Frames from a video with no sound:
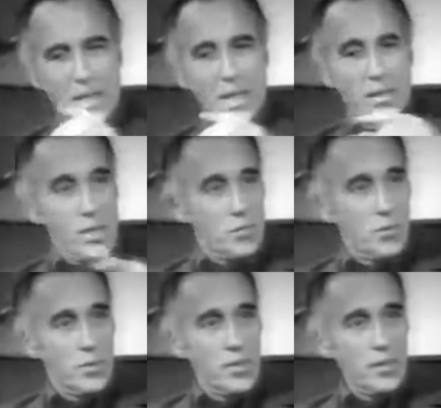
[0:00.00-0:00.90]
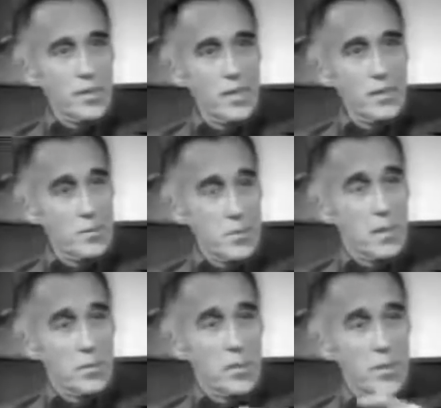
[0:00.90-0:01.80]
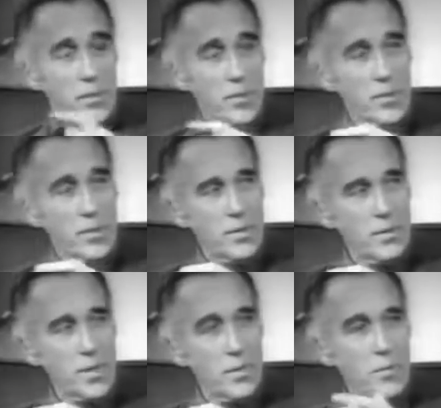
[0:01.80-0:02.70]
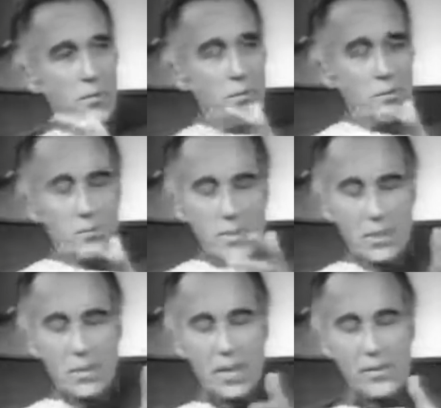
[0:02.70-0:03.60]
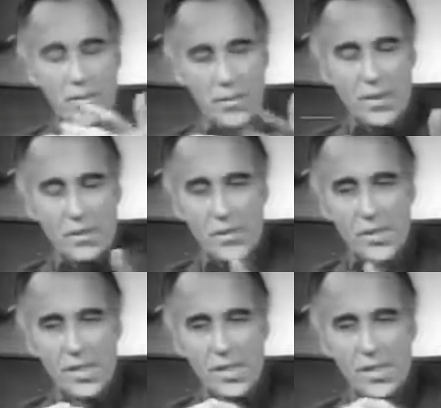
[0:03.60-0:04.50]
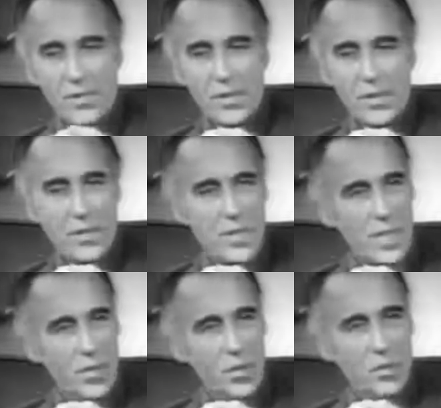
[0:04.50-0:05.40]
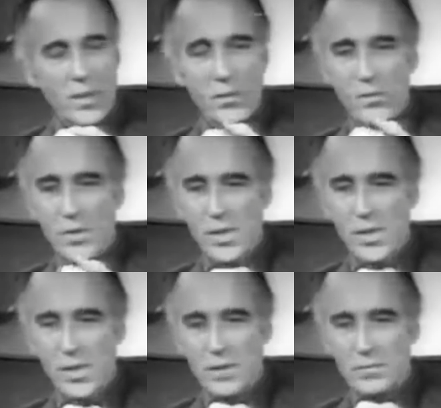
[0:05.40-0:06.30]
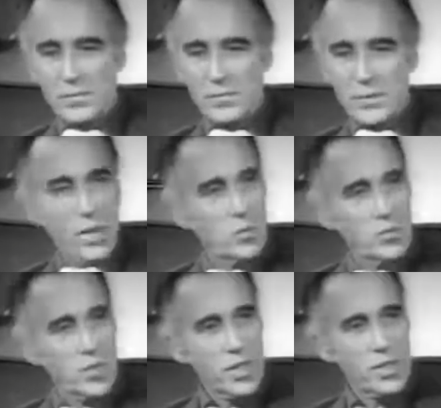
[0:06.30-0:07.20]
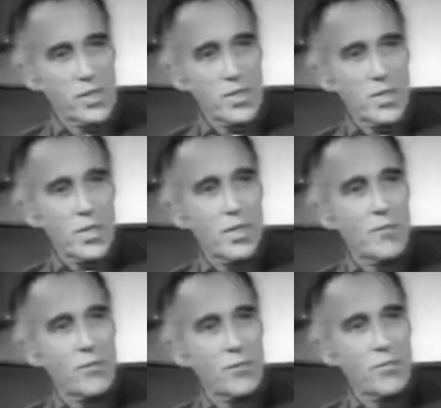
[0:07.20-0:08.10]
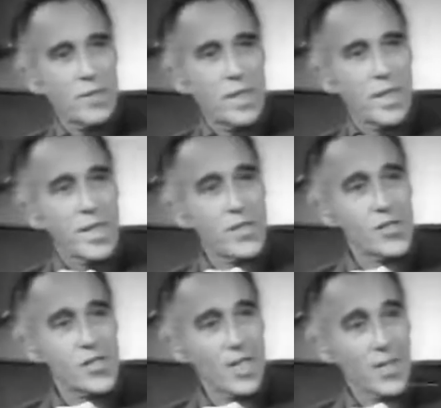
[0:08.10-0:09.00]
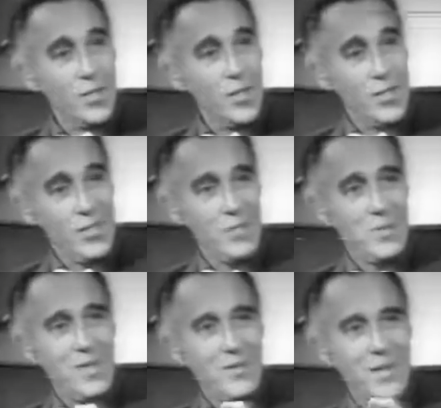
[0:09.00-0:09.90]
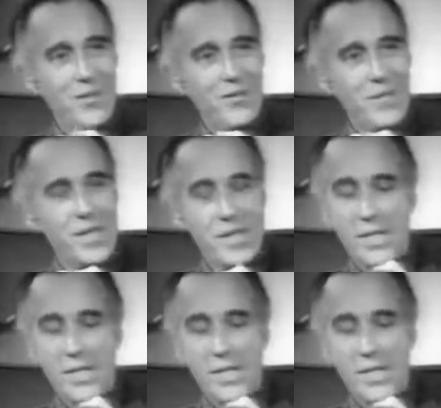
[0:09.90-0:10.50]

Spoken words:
Can I, just before we get to that, just make a point that, by the way, that what I've been discussing and what I've been telling you about all these terrible things, it does not come from inside knowledge by any manner of means.